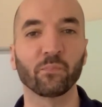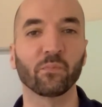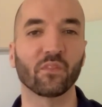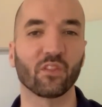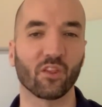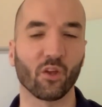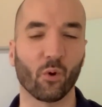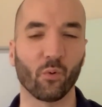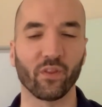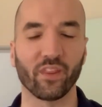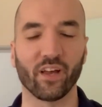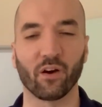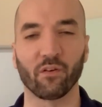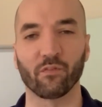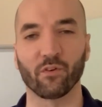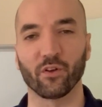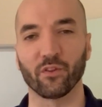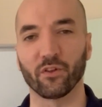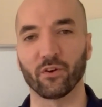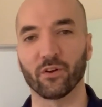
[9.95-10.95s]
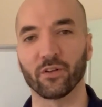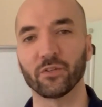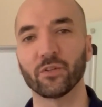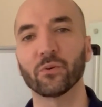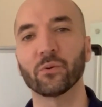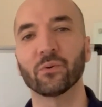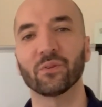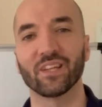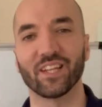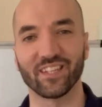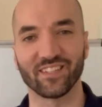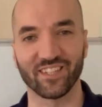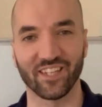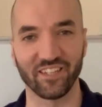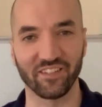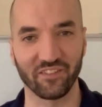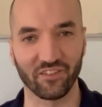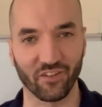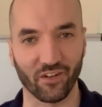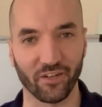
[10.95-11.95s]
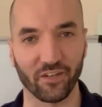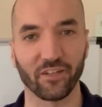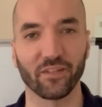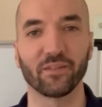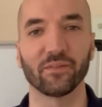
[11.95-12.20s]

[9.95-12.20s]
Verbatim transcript: So without further ado, let's get started.